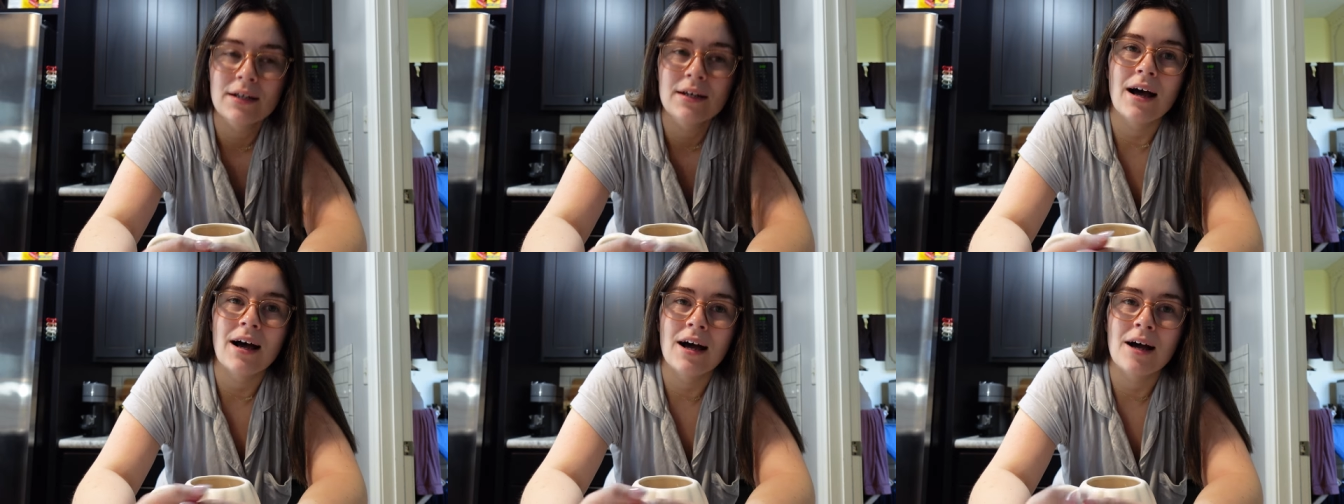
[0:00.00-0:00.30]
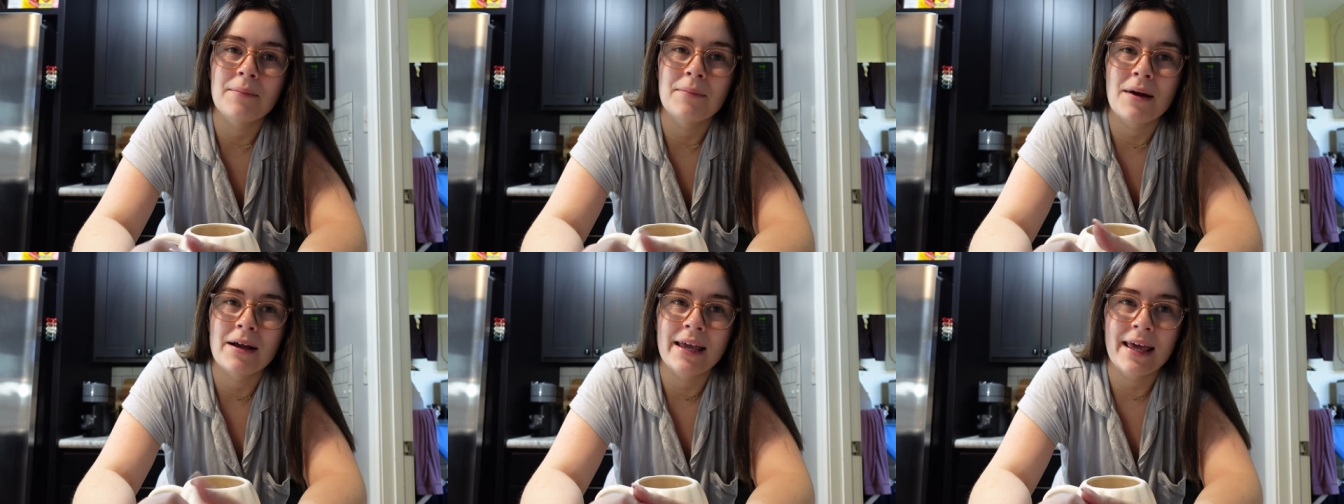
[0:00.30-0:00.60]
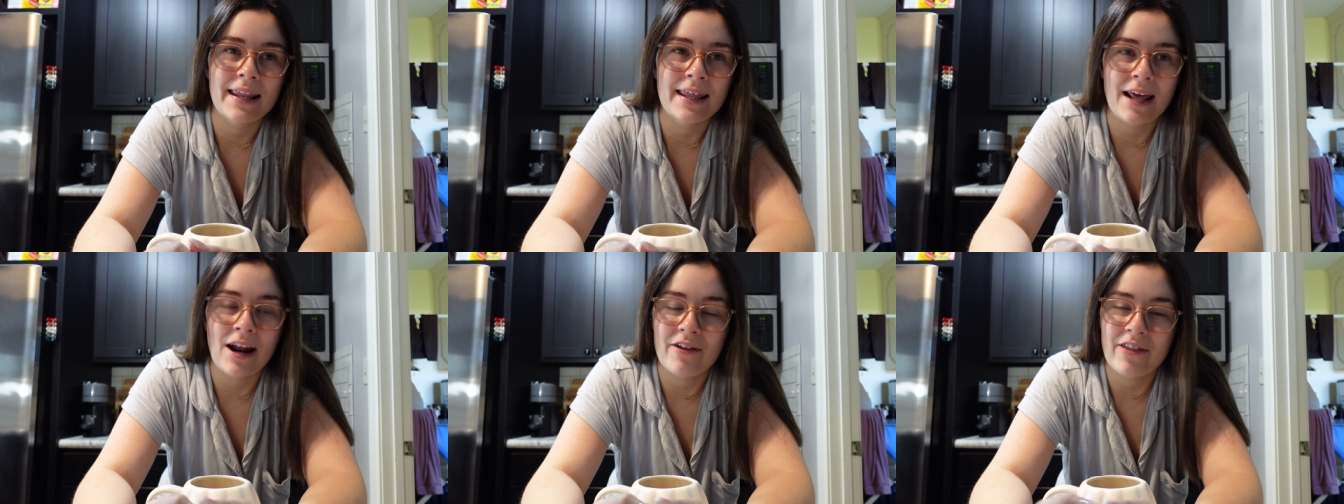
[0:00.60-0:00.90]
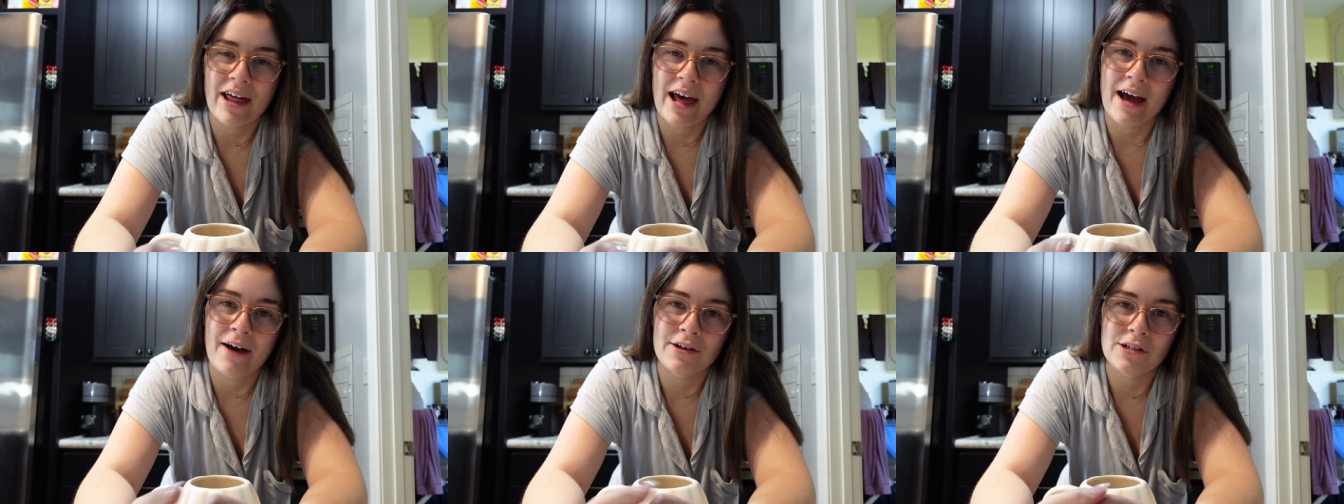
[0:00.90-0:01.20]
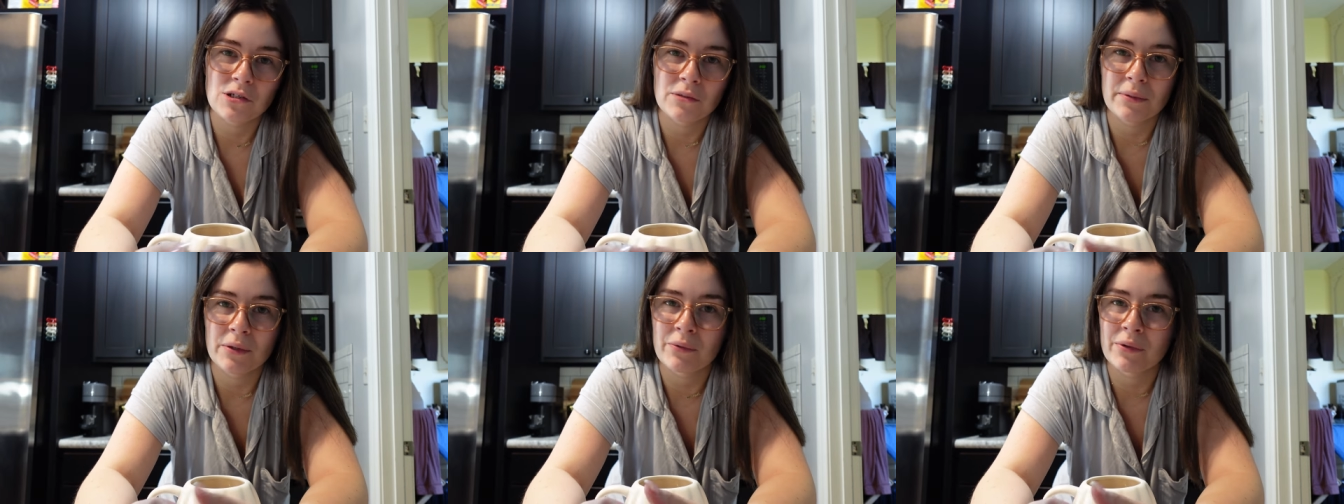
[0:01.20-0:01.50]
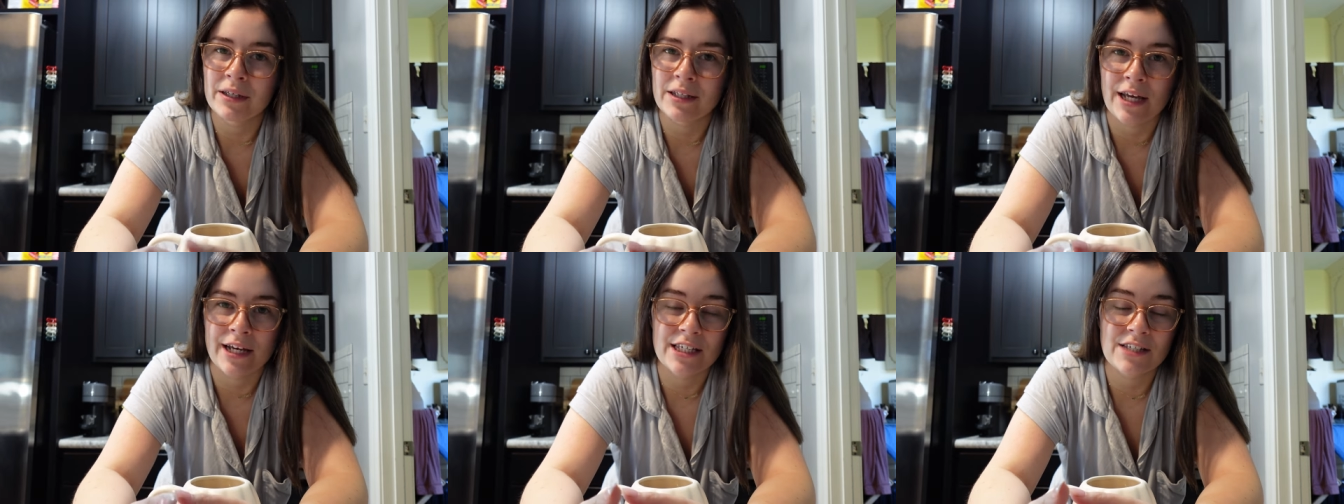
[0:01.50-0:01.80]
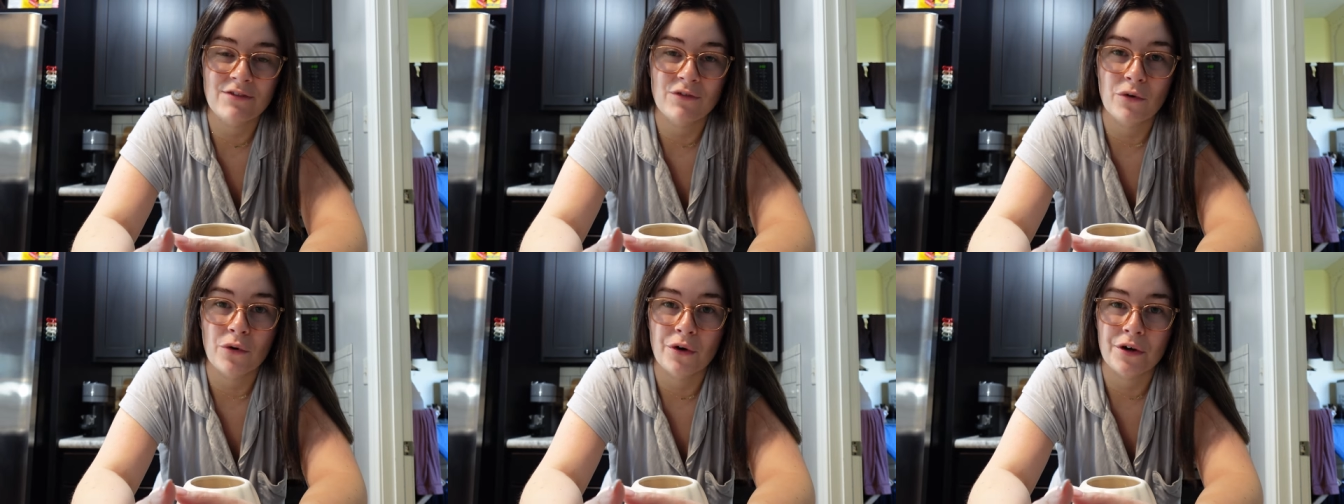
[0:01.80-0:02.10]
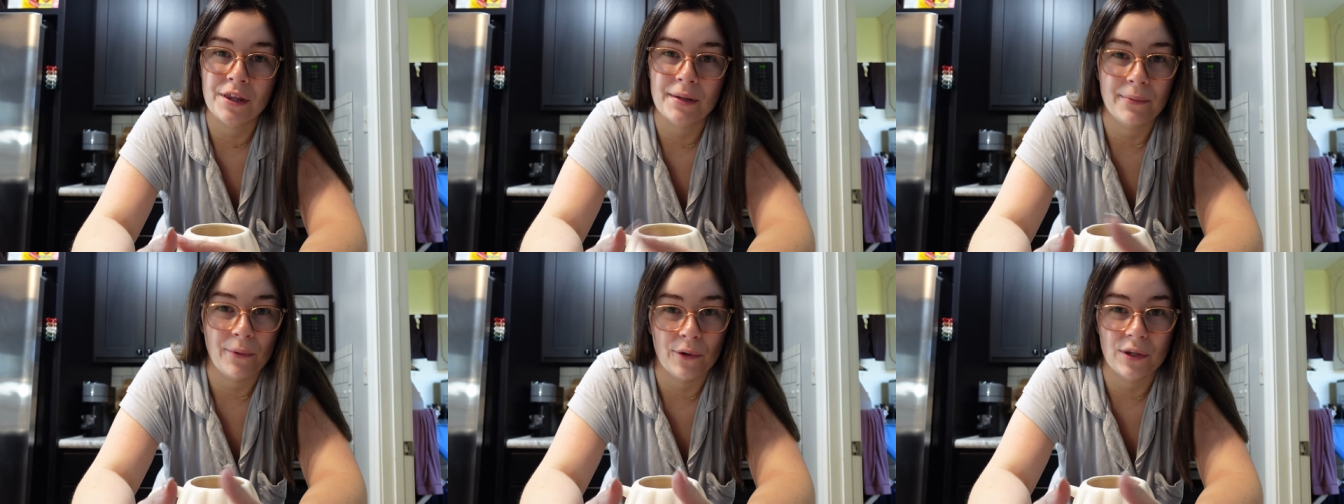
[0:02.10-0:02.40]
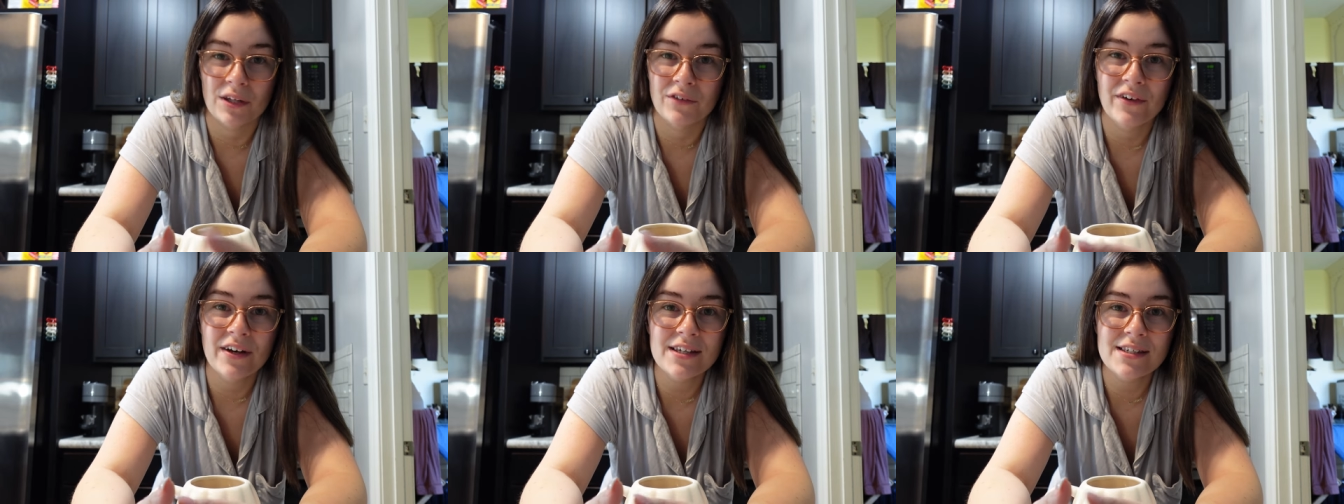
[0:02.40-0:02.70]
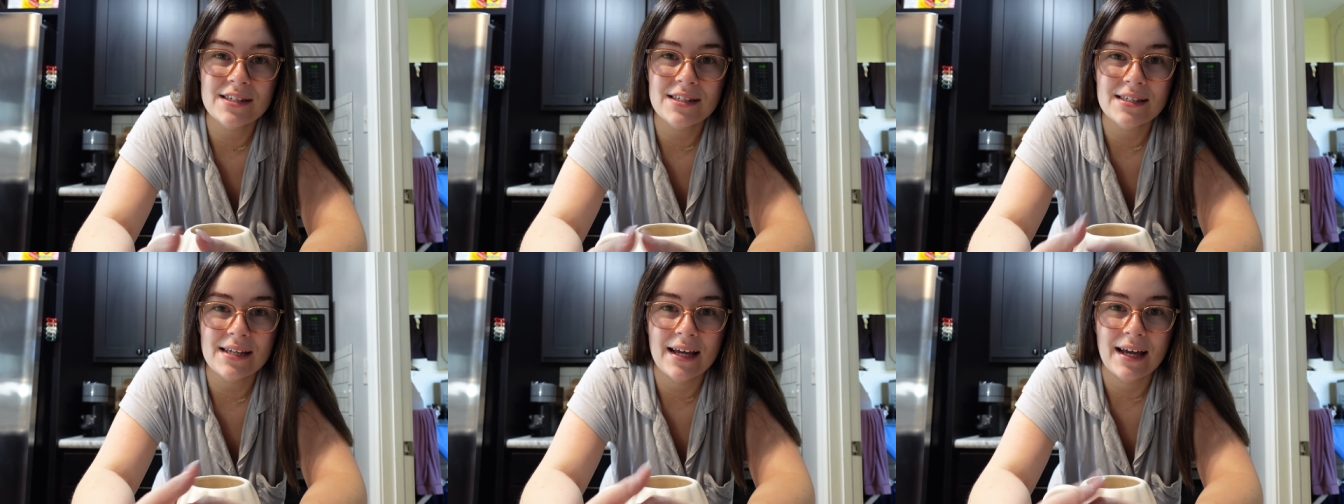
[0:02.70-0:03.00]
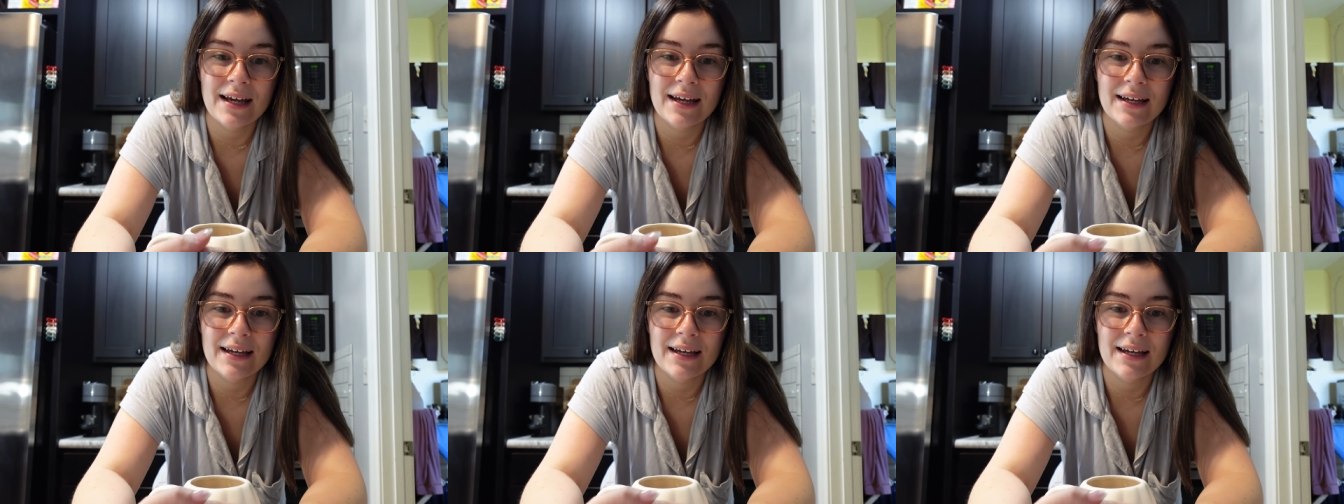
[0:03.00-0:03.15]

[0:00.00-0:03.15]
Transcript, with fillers: Um, getting out of the house would be really nice for the both of us,